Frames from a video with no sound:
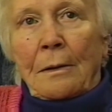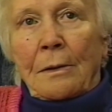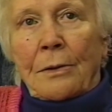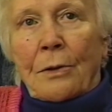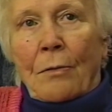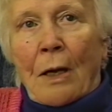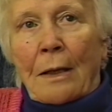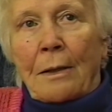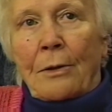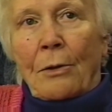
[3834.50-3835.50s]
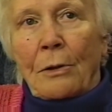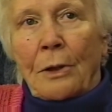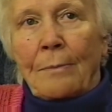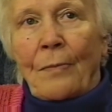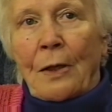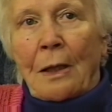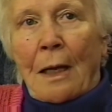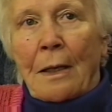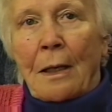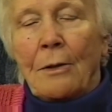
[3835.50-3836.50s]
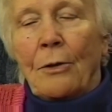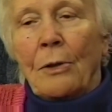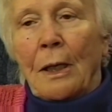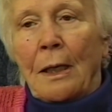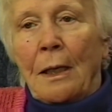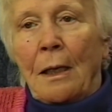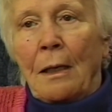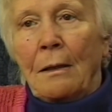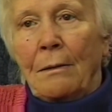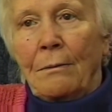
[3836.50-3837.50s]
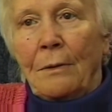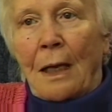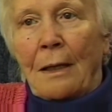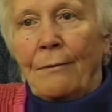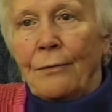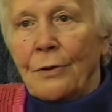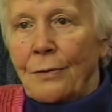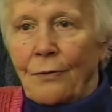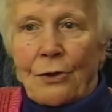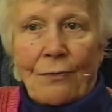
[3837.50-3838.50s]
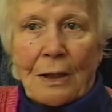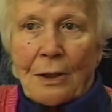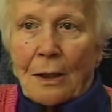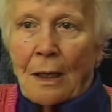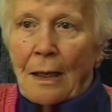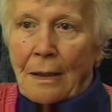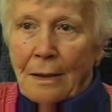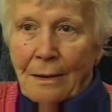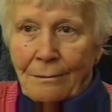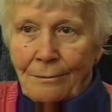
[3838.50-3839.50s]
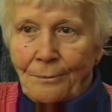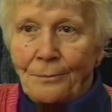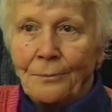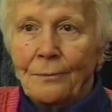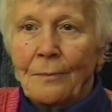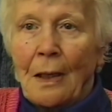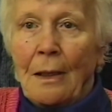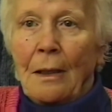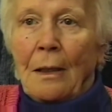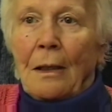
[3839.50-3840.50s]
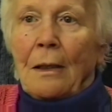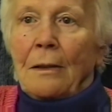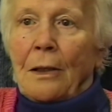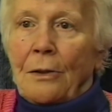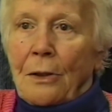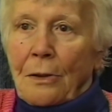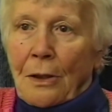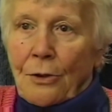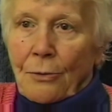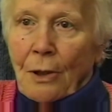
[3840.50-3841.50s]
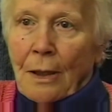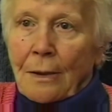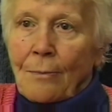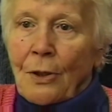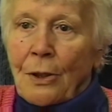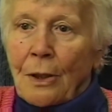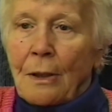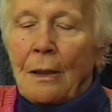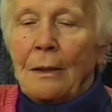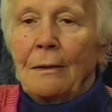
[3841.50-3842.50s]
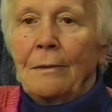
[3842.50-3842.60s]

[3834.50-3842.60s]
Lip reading: So I told them that I had already had typhus, which was a lie, that they should let me in.